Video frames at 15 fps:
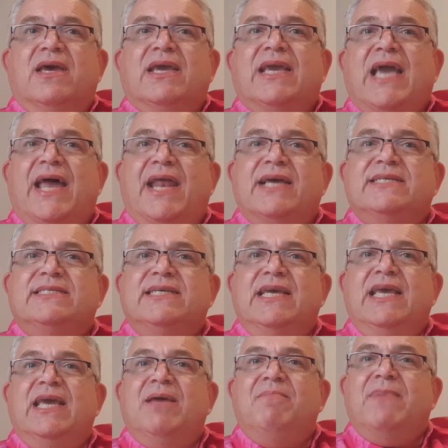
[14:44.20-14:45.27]
Can I see
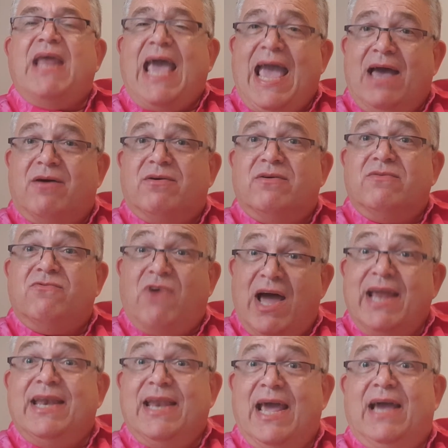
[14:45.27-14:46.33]
him now,
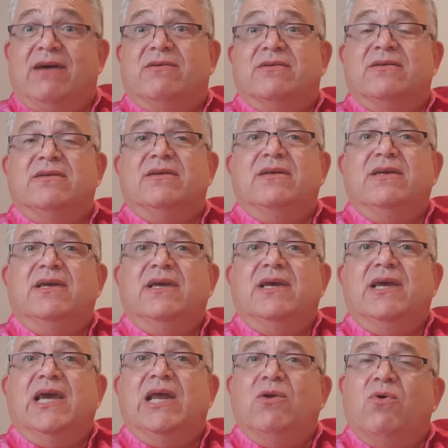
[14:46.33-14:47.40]
right now,
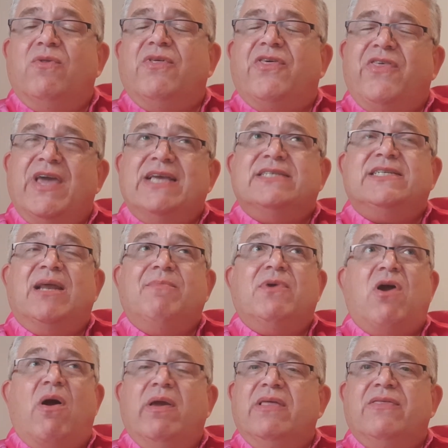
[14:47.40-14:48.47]
in all the things that I'm
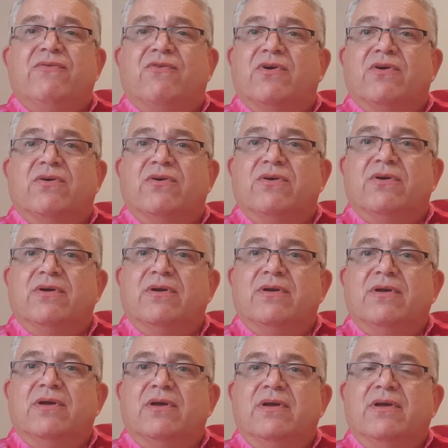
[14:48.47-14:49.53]
going through?
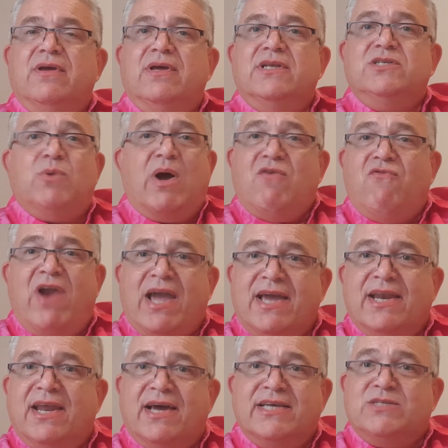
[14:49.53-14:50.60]
Do I
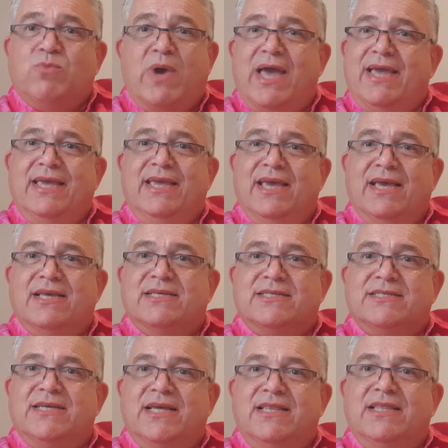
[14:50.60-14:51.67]
recognize where he
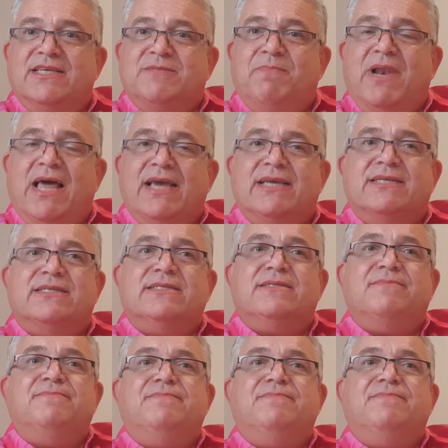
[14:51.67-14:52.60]
is in this place?